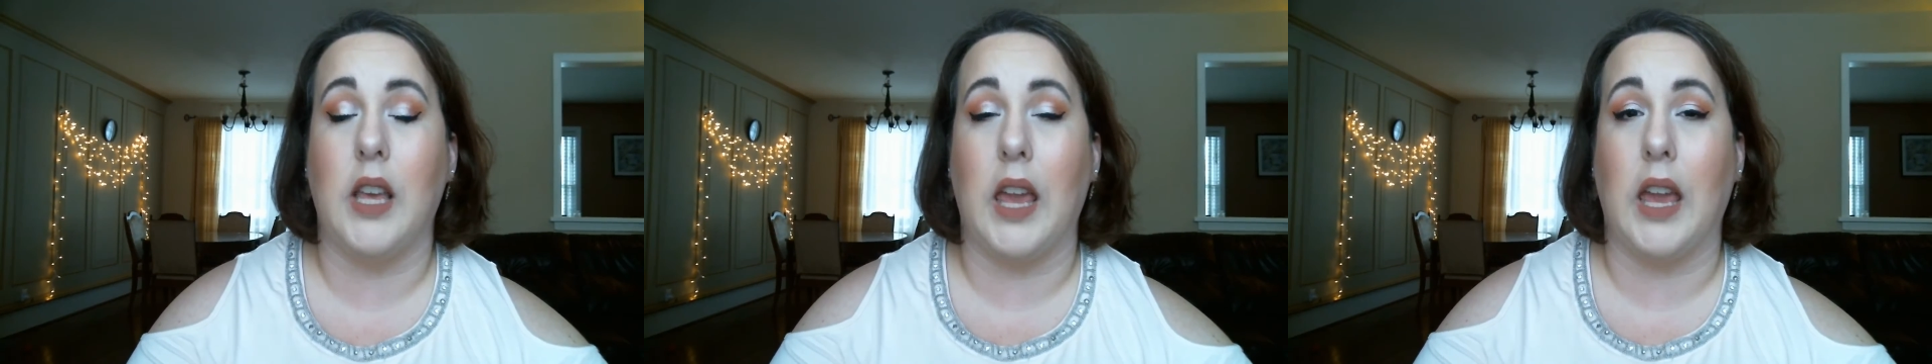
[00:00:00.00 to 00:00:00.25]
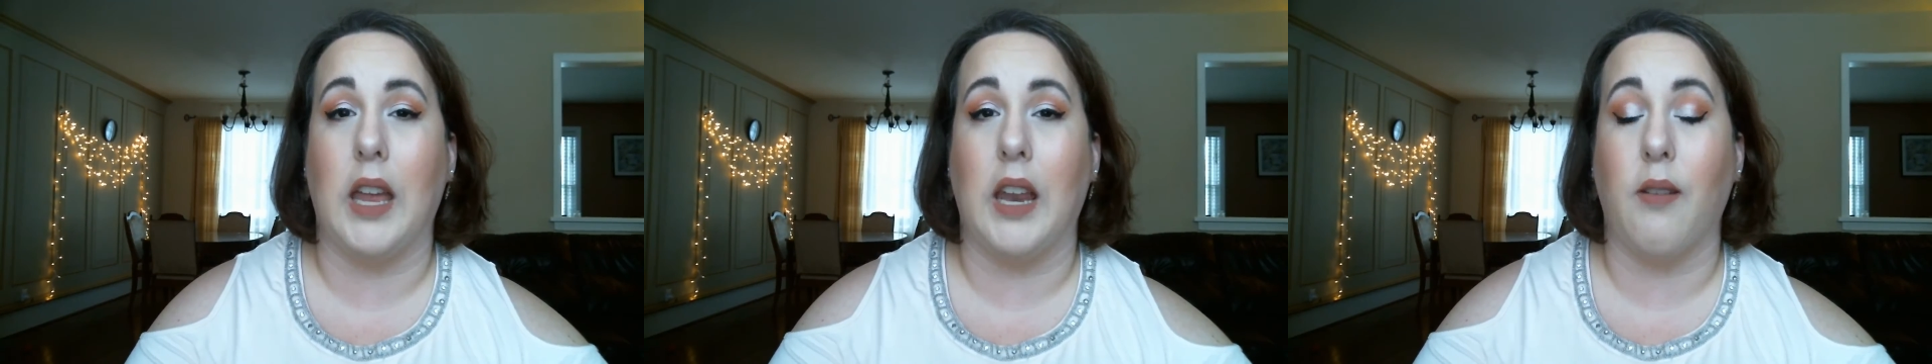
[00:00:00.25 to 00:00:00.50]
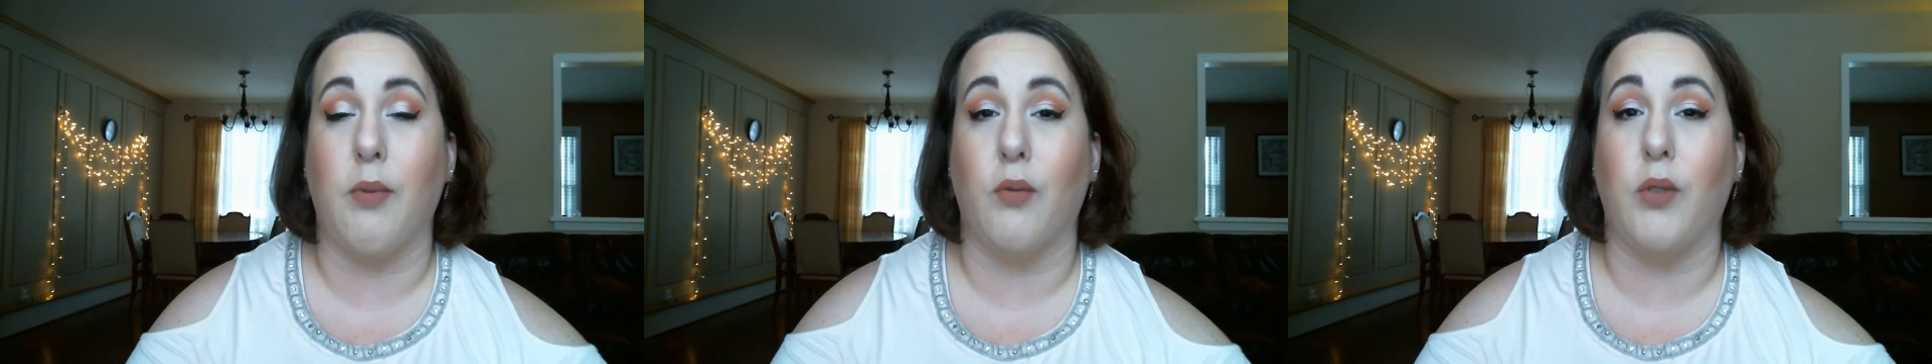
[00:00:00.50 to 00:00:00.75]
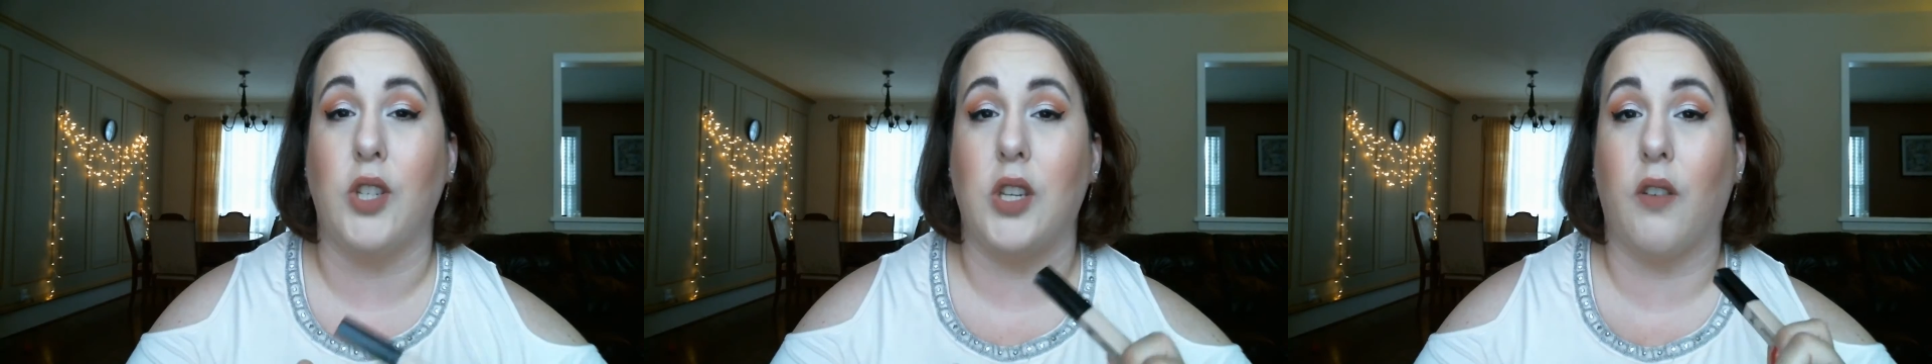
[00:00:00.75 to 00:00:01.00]
and I've been
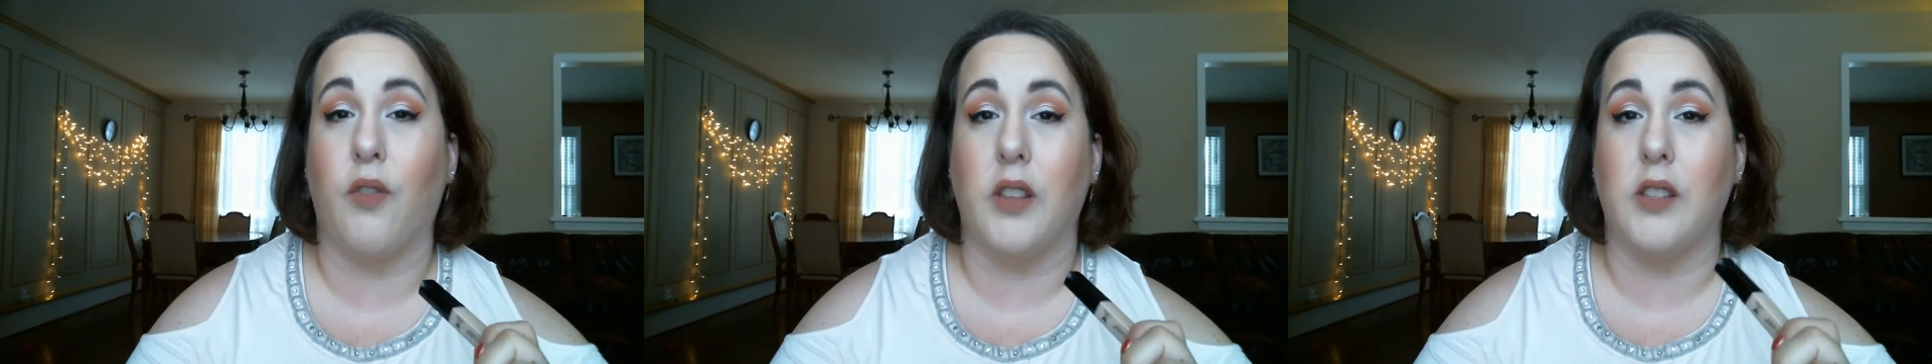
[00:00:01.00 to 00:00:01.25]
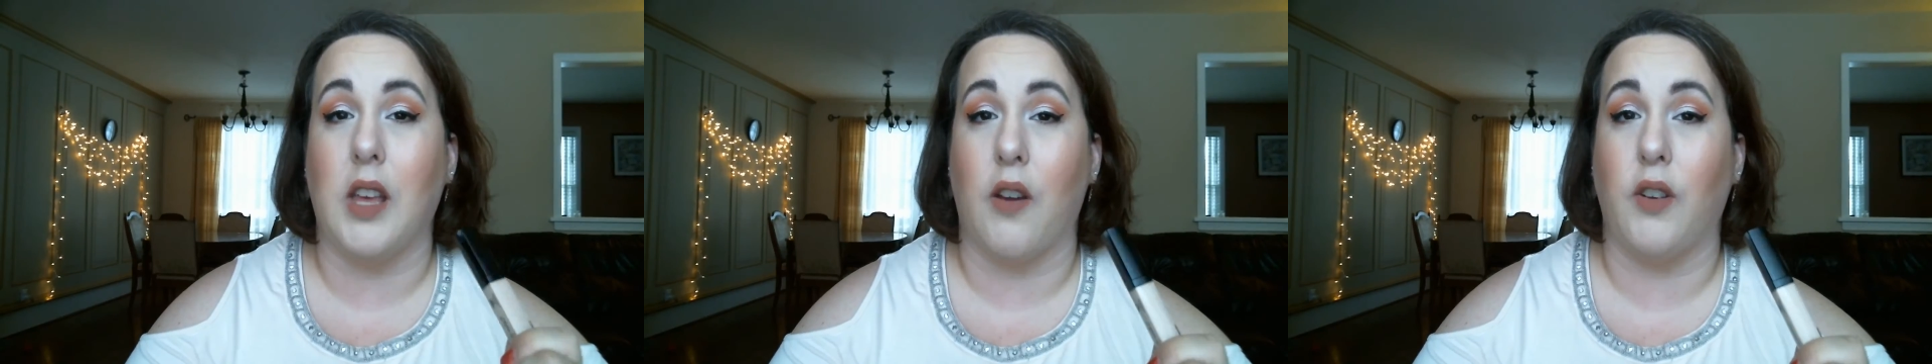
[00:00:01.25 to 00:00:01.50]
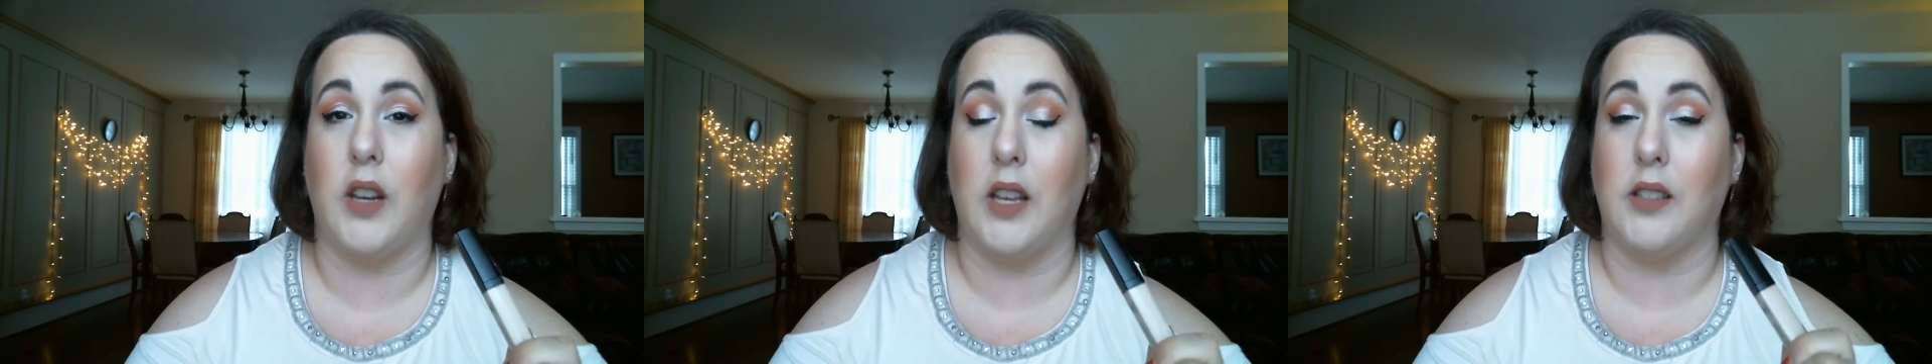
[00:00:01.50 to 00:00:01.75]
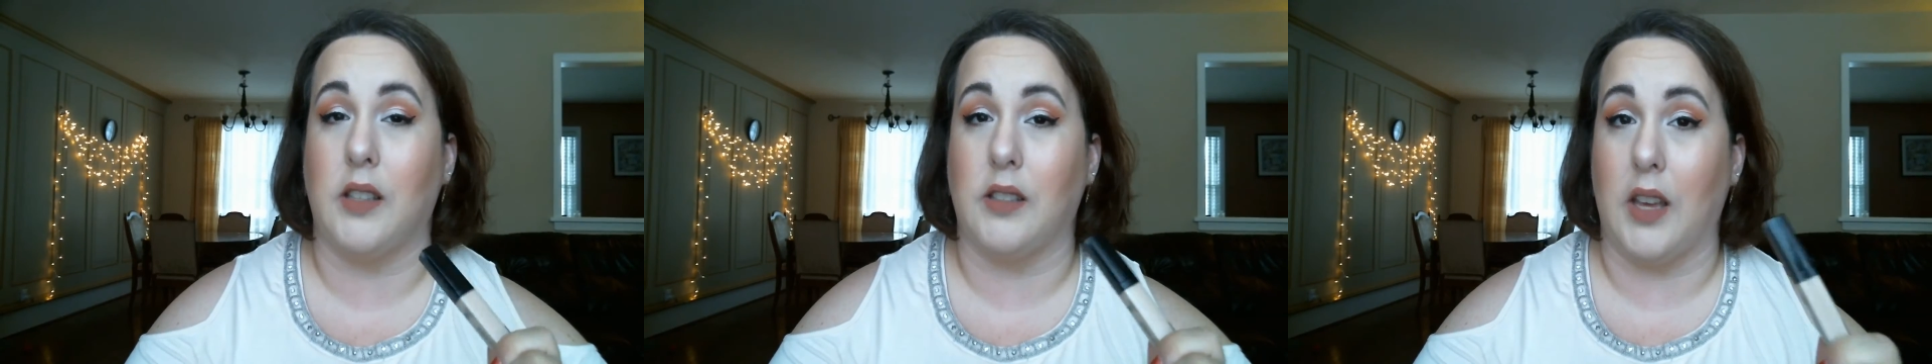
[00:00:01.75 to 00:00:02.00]
reaching for this every day
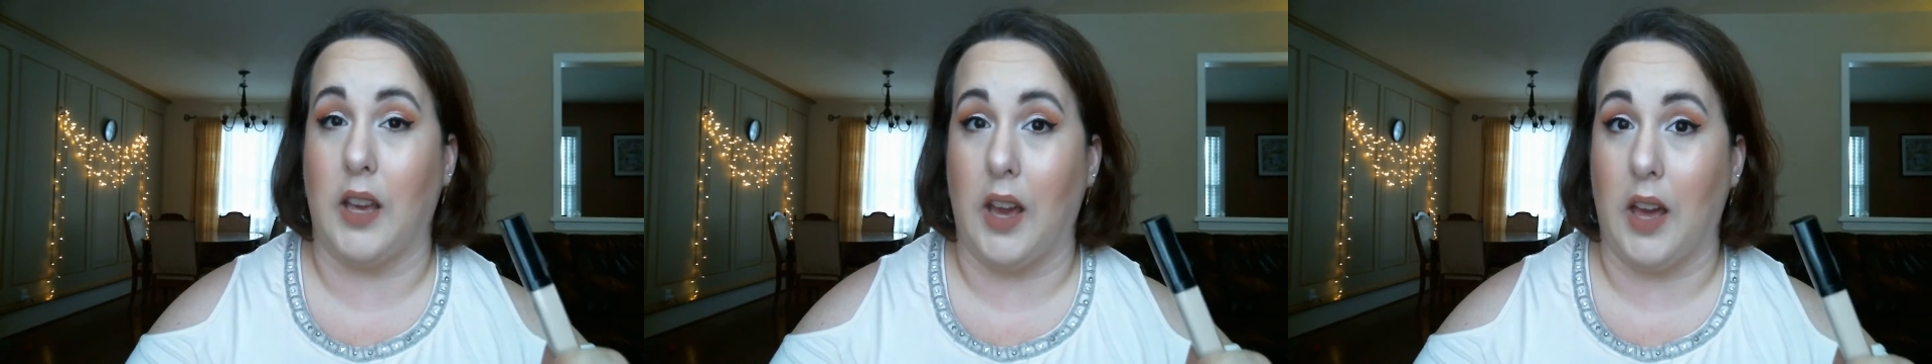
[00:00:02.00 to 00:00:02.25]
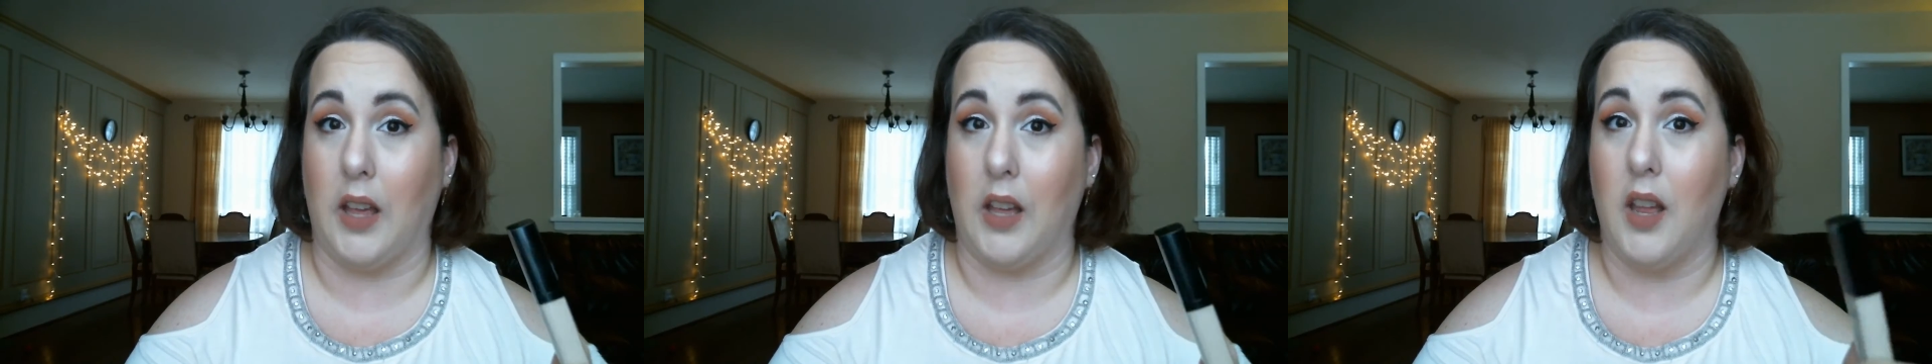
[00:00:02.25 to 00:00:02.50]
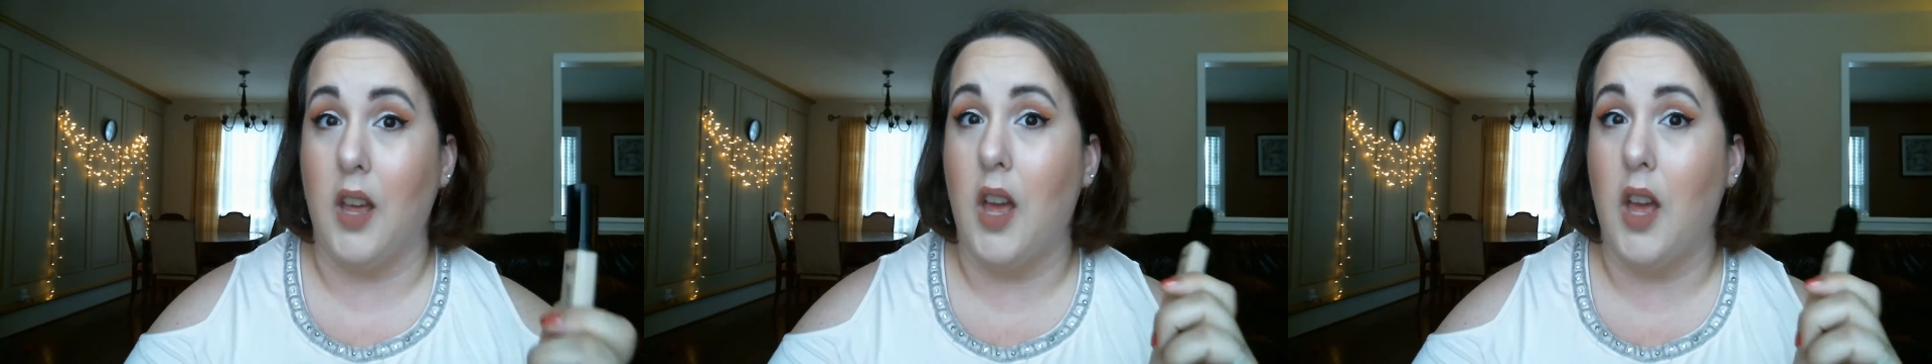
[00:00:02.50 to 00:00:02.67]
since I got it.